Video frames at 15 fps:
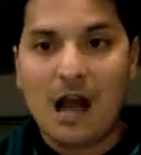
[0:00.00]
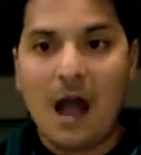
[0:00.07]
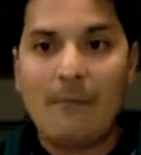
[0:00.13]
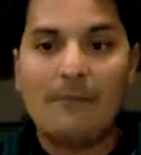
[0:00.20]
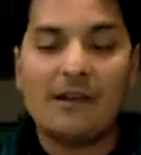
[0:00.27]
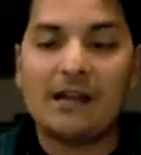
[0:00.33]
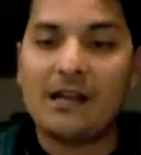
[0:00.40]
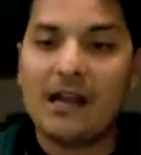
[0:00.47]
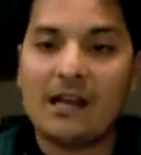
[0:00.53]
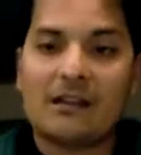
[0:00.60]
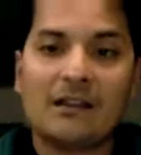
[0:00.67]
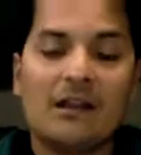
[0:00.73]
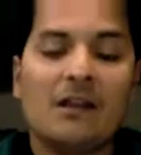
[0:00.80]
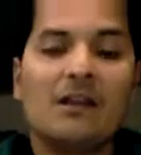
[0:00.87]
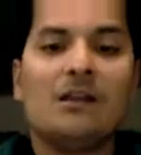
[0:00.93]
I'm going to
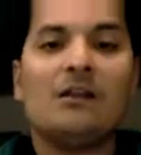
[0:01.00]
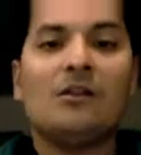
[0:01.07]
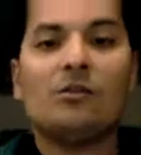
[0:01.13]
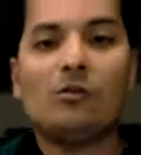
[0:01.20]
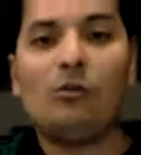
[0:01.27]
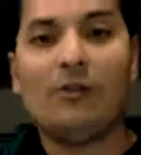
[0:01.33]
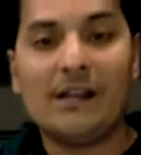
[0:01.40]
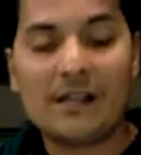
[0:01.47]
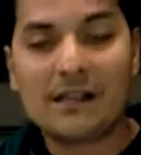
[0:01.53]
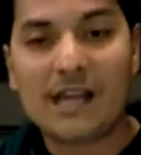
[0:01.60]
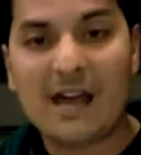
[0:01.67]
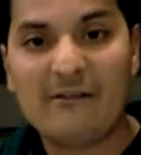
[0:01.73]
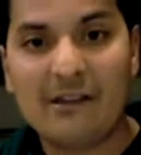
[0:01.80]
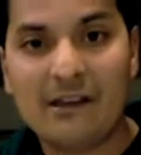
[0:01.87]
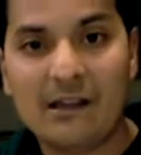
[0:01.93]
guess
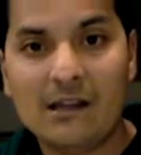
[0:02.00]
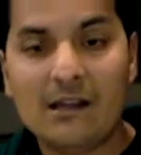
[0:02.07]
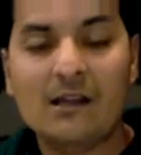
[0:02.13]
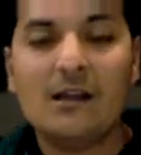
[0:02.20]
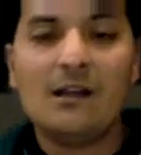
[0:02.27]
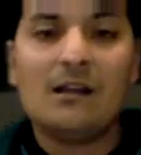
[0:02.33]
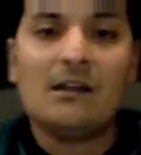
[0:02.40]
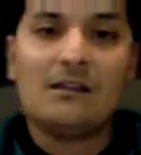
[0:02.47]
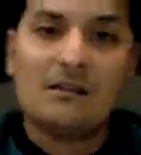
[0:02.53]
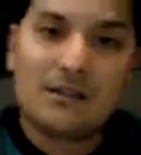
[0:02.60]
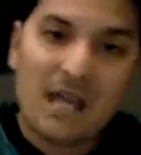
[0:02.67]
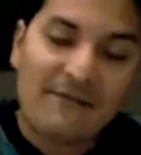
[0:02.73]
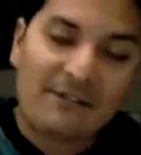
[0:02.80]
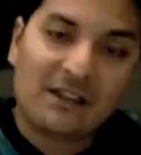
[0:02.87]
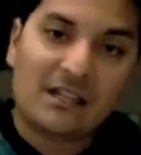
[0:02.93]

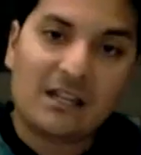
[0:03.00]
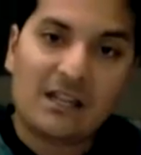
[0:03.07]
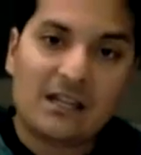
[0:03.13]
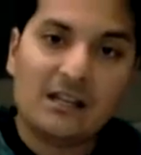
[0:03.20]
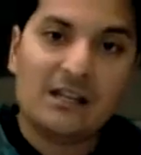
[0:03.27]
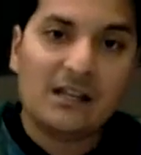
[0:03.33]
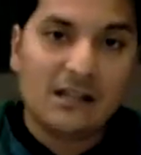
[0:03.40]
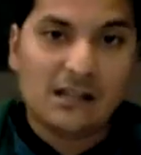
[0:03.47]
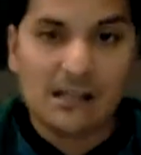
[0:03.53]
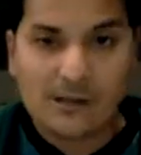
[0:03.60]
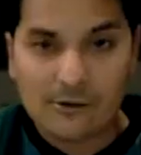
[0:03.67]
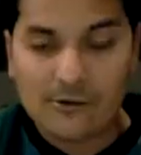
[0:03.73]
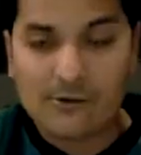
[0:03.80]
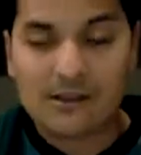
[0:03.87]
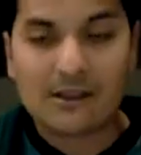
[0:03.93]
27-17
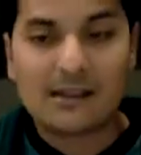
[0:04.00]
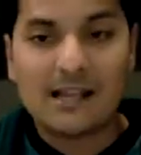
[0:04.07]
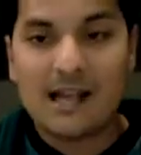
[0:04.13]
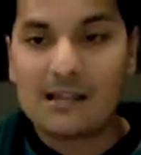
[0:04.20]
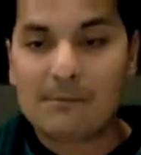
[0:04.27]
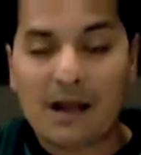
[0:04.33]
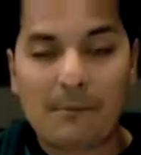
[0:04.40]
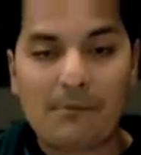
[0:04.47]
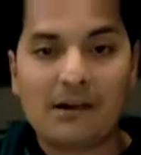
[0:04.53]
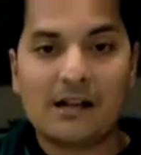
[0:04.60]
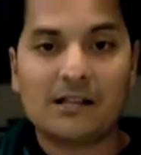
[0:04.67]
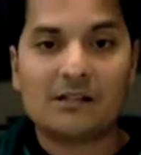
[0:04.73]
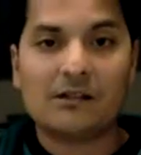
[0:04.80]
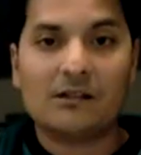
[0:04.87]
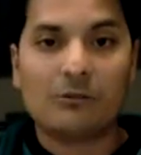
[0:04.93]
Eagles. That's my
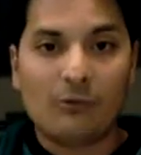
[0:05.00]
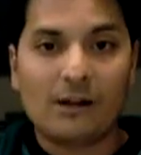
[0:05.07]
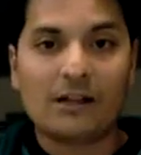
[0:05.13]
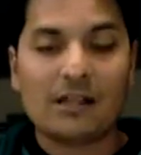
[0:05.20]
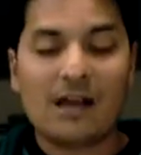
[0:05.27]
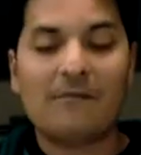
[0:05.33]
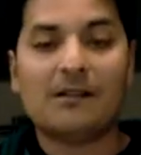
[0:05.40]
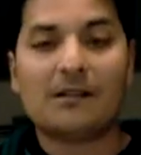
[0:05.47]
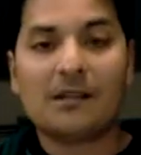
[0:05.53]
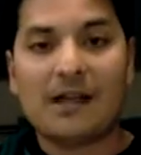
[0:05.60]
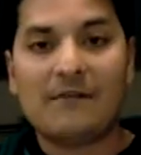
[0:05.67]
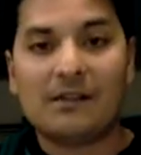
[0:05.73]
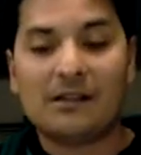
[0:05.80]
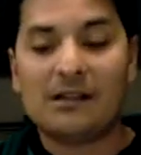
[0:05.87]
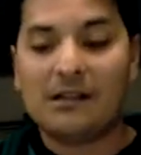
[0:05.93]
prediction,
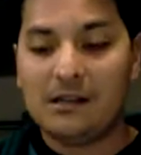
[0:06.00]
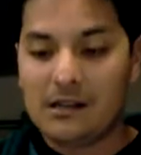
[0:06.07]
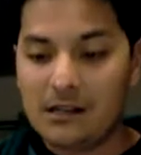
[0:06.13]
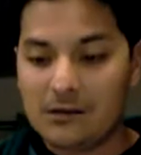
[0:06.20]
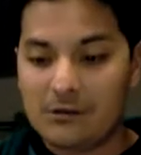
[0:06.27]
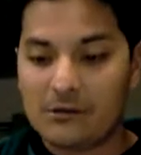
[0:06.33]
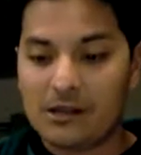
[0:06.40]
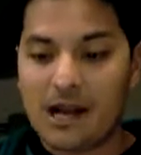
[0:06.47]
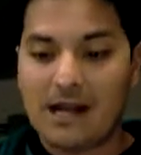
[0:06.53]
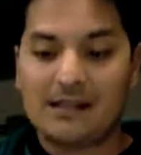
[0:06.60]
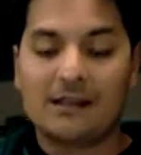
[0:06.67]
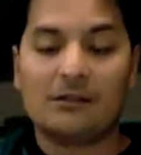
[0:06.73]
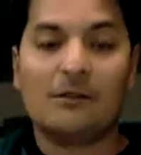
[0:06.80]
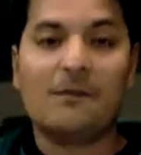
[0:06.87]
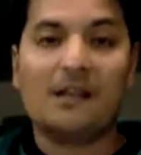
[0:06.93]
27-17 Eagles.
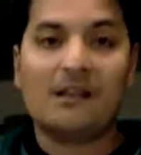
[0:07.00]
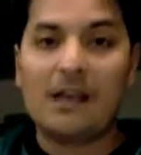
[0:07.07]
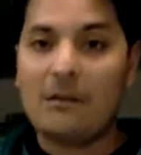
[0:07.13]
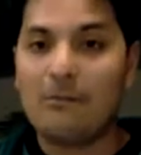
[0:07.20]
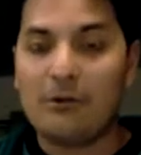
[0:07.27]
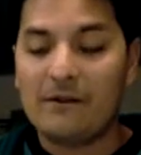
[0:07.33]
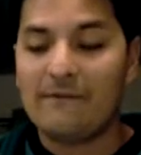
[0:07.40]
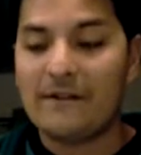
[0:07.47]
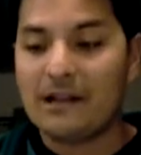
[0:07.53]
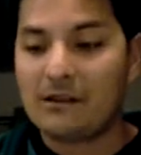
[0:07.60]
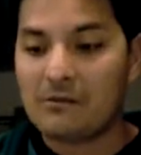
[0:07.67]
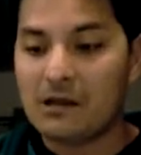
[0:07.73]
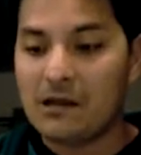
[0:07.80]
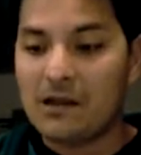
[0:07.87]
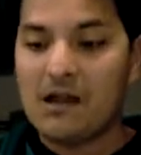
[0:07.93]
I think it's going to be a 10-point
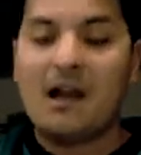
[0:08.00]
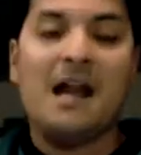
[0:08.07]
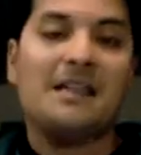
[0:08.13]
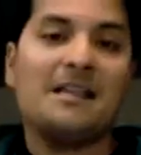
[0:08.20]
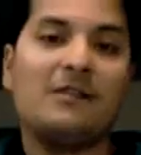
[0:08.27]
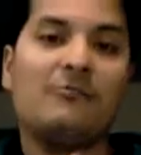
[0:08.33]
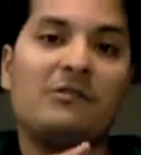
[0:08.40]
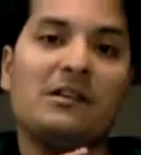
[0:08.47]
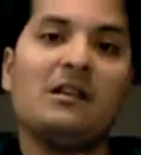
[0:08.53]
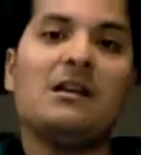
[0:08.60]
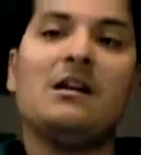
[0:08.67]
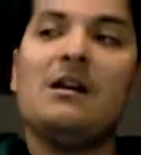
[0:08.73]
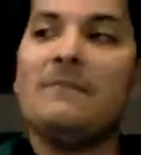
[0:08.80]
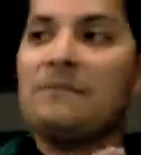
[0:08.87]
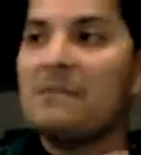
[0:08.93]
victory. I think we
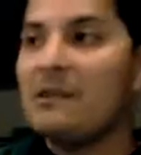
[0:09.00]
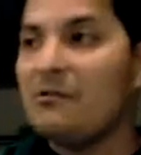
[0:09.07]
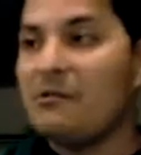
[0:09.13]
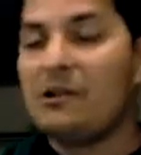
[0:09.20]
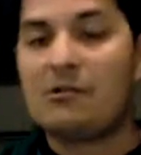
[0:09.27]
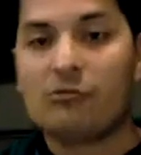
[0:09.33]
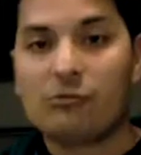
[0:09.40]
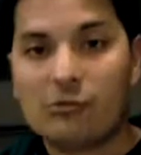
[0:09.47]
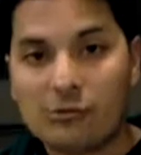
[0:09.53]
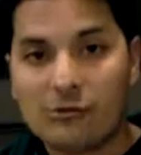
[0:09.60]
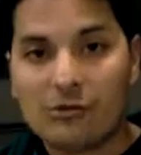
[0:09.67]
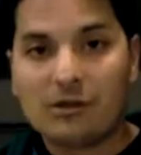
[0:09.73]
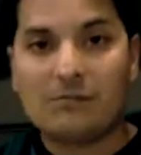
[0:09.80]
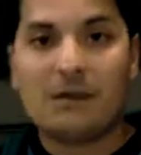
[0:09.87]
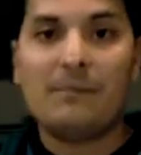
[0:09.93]

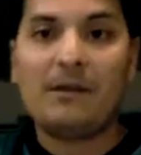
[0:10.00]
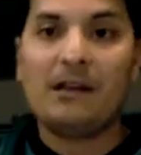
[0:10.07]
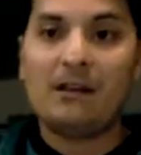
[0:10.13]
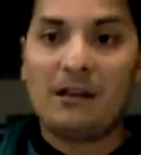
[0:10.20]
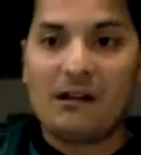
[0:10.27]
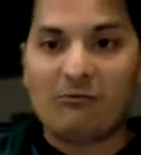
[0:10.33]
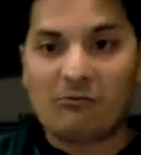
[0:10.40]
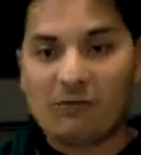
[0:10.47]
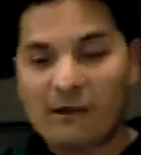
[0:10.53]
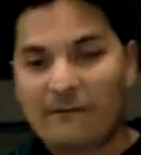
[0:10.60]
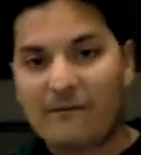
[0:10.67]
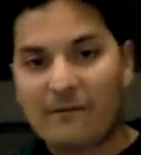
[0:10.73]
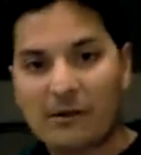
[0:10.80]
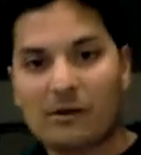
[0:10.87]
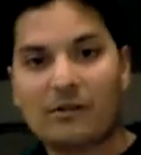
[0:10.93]
cruise, maybe a
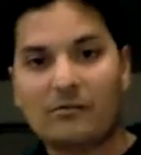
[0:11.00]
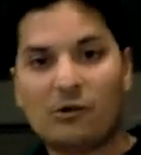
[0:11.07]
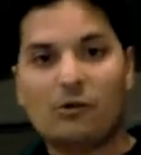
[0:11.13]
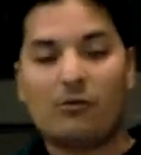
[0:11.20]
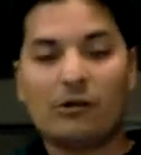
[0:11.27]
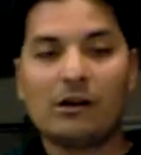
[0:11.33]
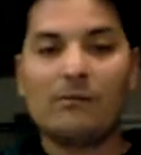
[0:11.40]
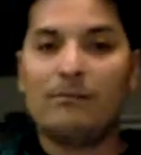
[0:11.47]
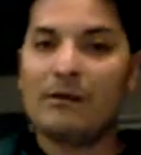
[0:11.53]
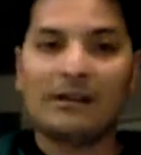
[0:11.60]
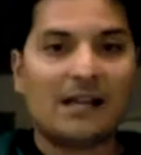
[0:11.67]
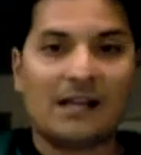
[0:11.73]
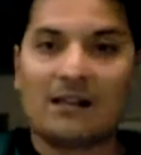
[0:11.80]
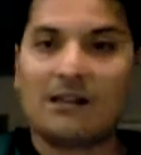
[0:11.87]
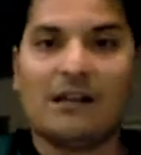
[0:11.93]
rough first quarter,
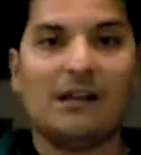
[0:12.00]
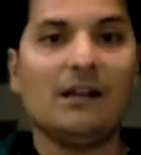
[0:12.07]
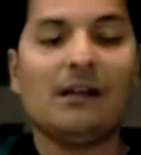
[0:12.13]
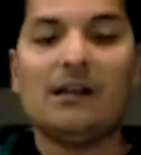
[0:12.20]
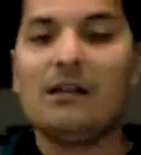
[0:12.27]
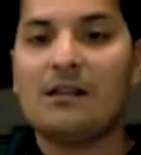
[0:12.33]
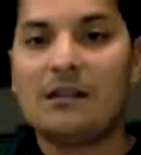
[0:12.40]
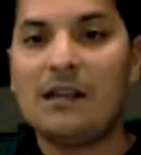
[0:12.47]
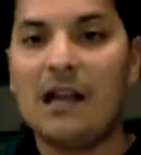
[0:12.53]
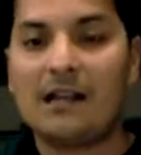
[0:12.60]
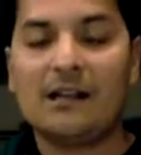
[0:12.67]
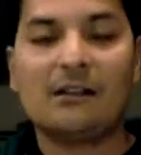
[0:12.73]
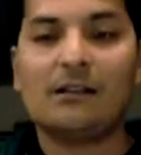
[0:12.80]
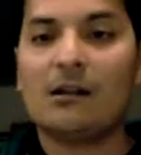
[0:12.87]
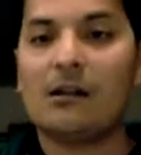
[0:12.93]
but that's it.
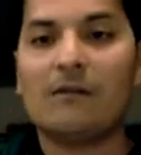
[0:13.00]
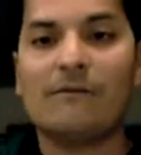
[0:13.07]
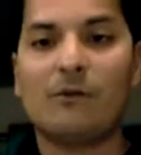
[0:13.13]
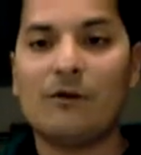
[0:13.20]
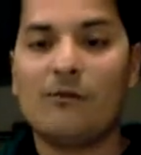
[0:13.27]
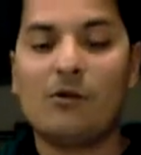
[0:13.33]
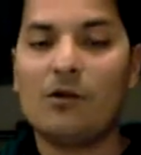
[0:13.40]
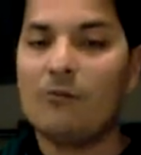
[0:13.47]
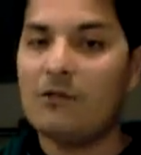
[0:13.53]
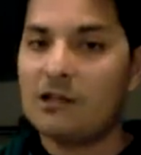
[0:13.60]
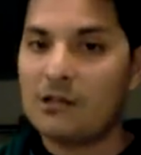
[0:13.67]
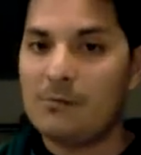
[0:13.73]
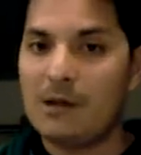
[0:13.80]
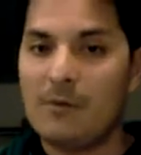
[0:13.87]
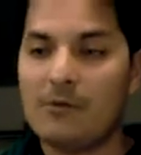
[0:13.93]
Second, third, fourth quarter,
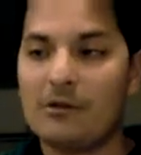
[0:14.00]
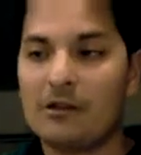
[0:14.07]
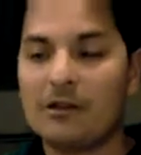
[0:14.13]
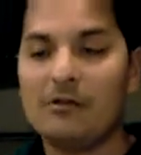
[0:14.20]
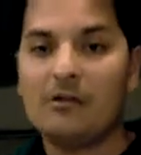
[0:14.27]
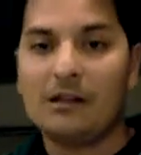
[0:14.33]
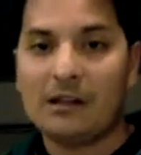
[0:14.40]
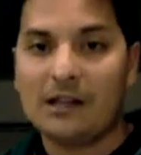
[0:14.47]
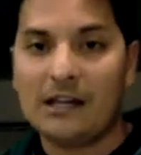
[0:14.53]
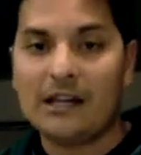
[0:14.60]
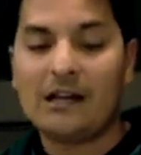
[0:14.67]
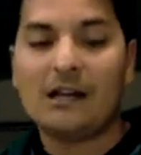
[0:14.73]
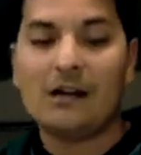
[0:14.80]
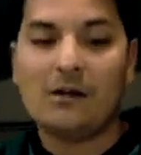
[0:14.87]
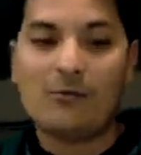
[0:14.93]
we should be able to. The
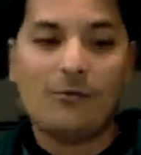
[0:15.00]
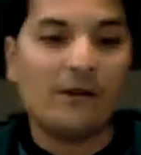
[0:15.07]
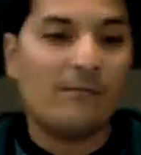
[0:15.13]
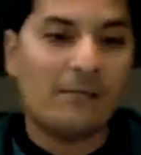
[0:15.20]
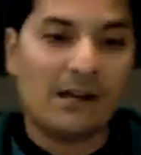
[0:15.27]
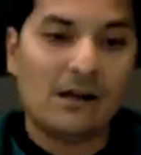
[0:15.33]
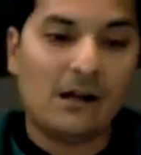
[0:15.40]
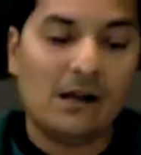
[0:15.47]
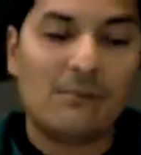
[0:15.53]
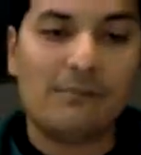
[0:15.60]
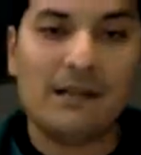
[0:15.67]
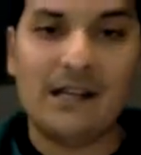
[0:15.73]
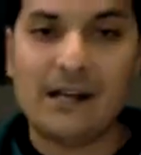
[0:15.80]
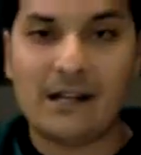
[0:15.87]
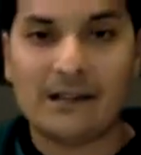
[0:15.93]
linc, we've been
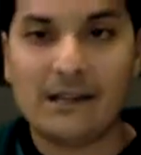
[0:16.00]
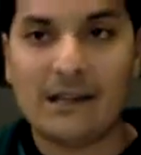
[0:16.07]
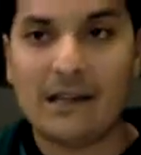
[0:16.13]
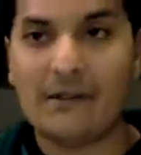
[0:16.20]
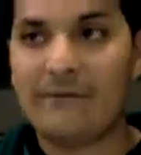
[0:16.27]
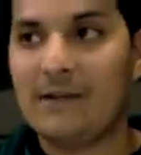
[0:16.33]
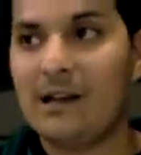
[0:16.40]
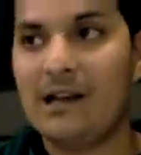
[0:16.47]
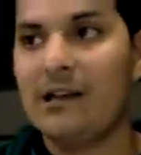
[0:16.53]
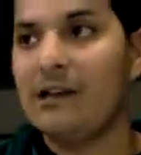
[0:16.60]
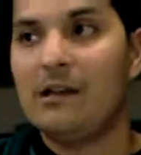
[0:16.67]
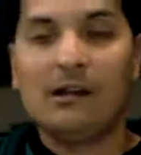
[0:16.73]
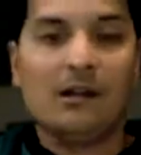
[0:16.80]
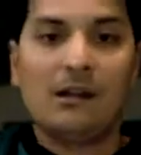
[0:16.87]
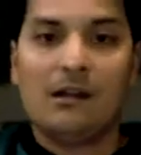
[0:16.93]
unbeaten at the linc for